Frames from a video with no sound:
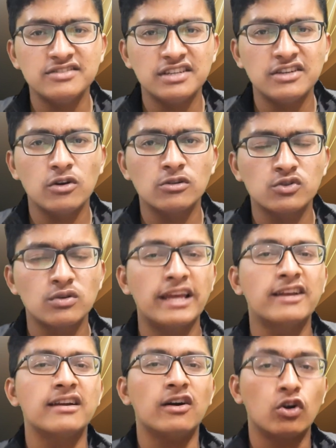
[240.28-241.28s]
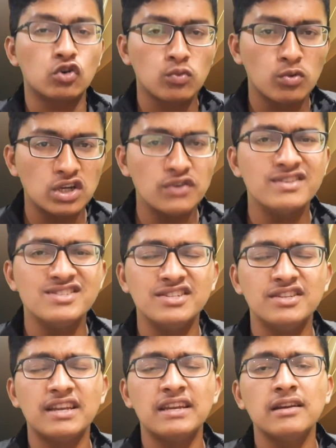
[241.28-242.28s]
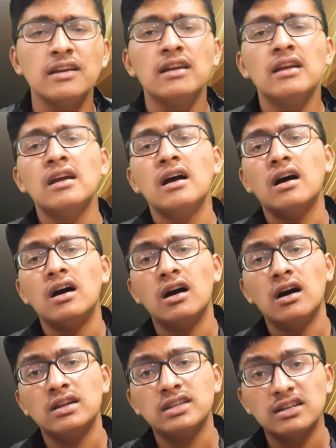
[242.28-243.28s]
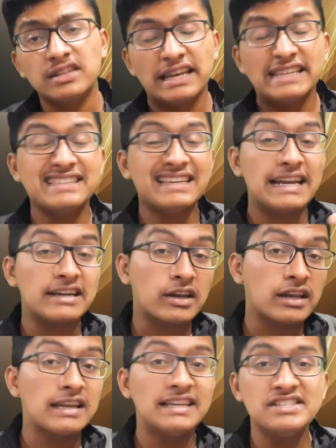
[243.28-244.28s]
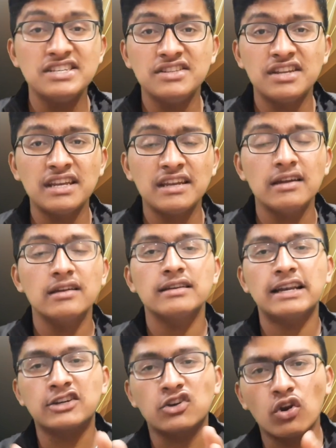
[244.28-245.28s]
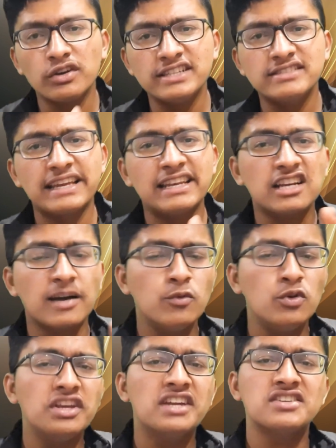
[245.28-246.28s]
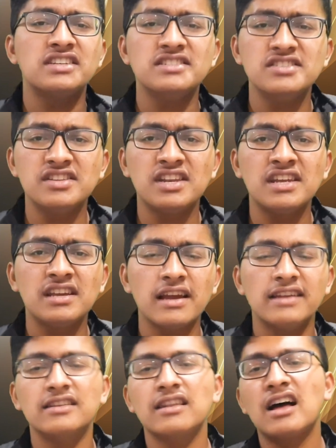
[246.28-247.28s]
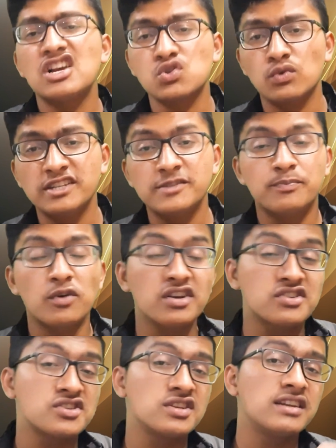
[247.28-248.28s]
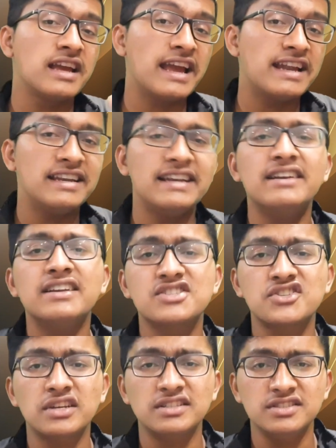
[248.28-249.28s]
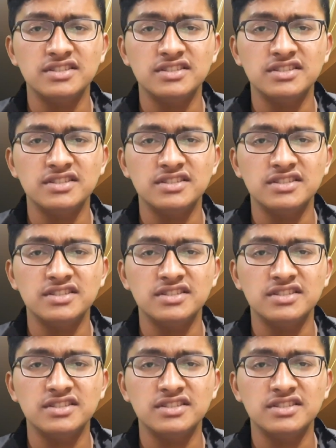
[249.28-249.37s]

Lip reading: engineering also, like automotive engineering. The other is electrical engineering, electronics and communication engineering, and the last one is production and industrial